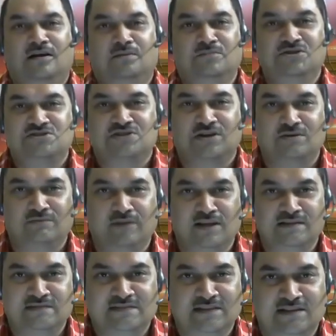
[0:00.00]
Mr.
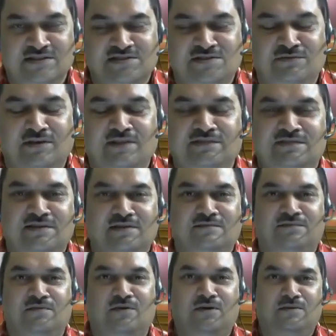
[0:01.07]
Vince Stevenson
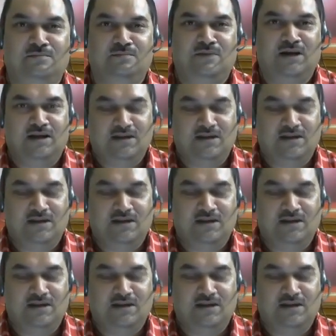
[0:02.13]
from